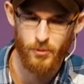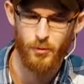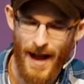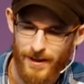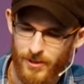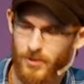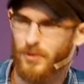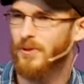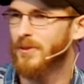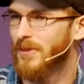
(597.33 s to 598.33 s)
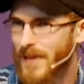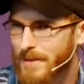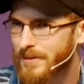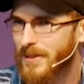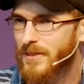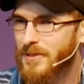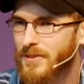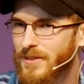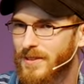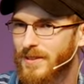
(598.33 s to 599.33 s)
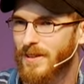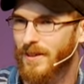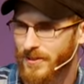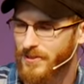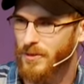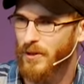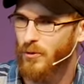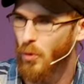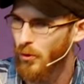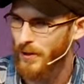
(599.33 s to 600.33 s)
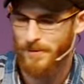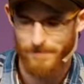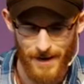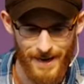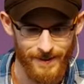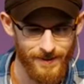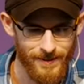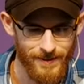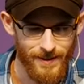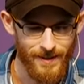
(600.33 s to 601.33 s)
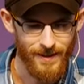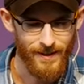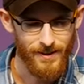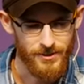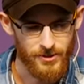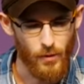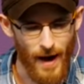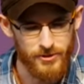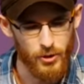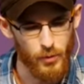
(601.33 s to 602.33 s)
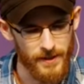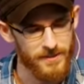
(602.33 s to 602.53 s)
radical leftist Elizabeth Warren fan. So as you would